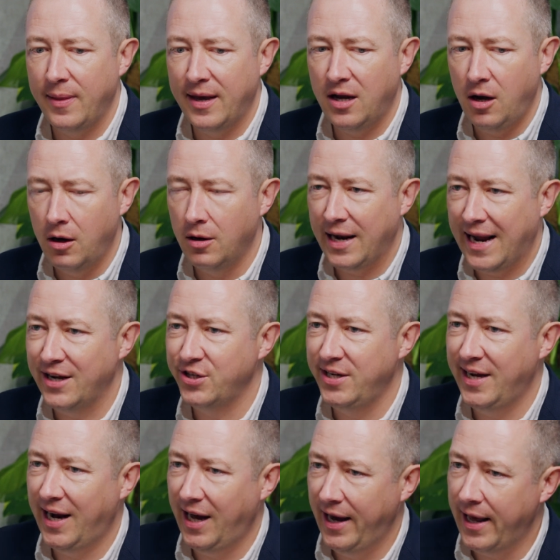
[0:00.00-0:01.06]
can't actually
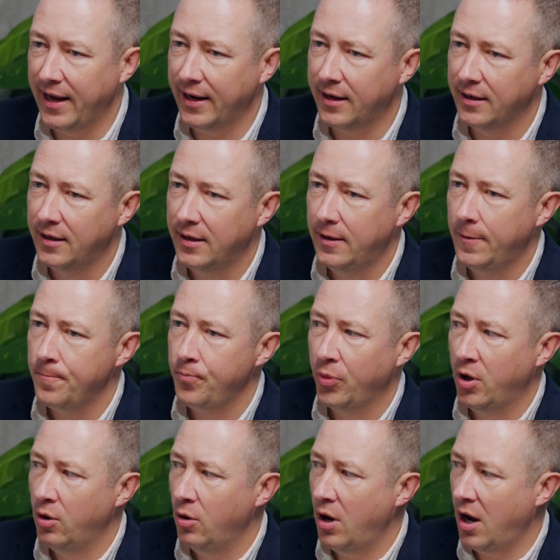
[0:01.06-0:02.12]
click.
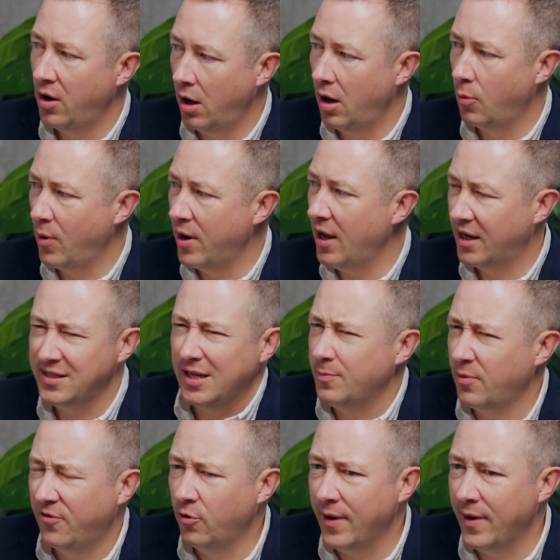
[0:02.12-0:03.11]
And I said before,